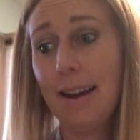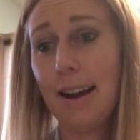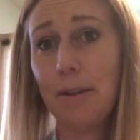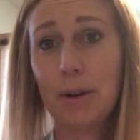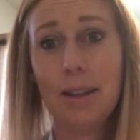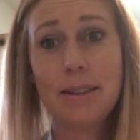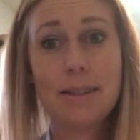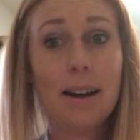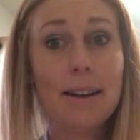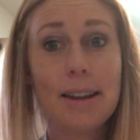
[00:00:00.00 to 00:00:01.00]
I really
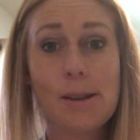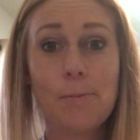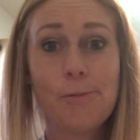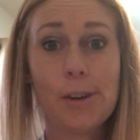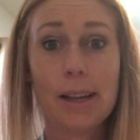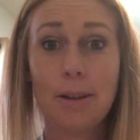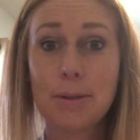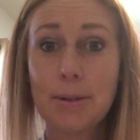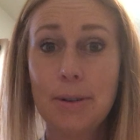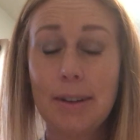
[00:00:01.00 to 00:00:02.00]
sought him for
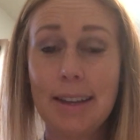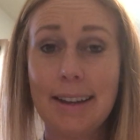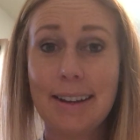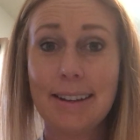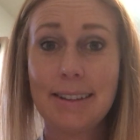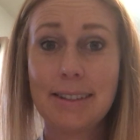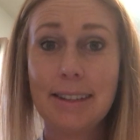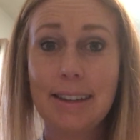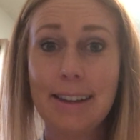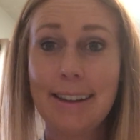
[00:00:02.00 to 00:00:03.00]
counsel, and
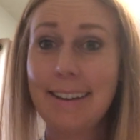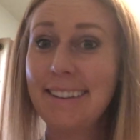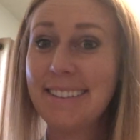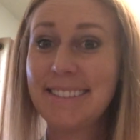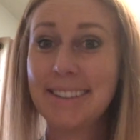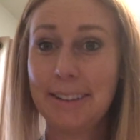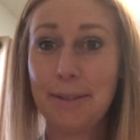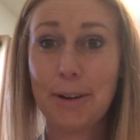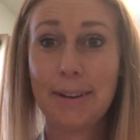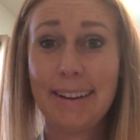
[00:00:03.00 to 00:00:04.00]
he
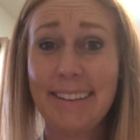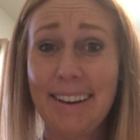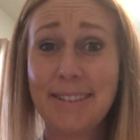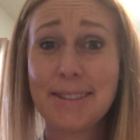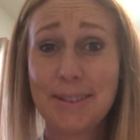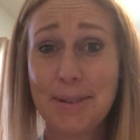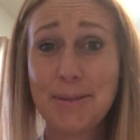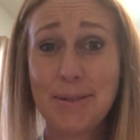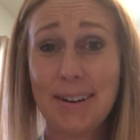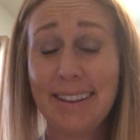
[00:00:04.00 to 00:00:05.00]
delivered, and that was so
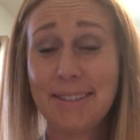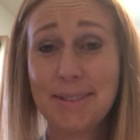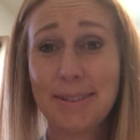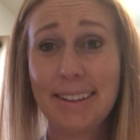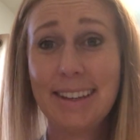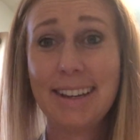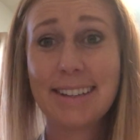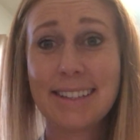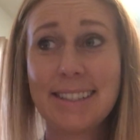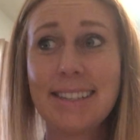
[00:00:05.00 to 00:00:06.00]
cool. It was really neat
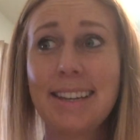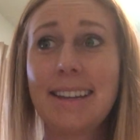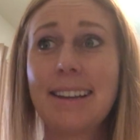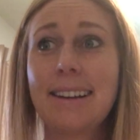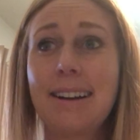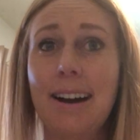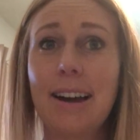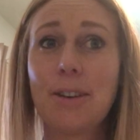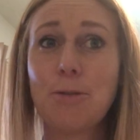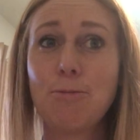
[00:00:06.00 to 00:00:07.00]
to see
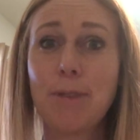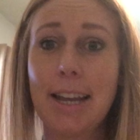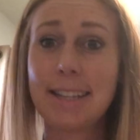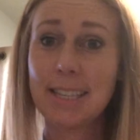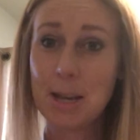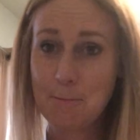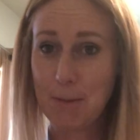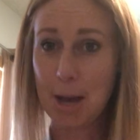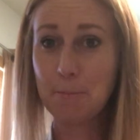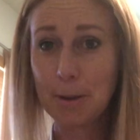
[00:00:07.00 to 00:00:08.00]
God raise him
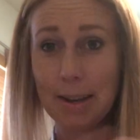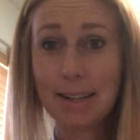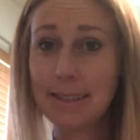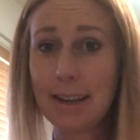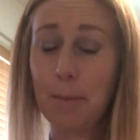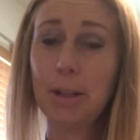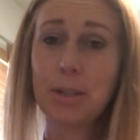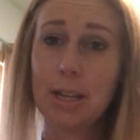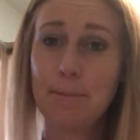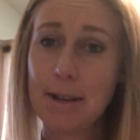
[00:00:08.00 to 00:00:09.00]
up and
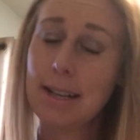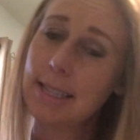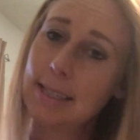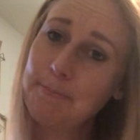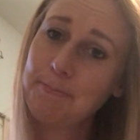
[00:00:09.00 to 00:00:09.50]
establish him as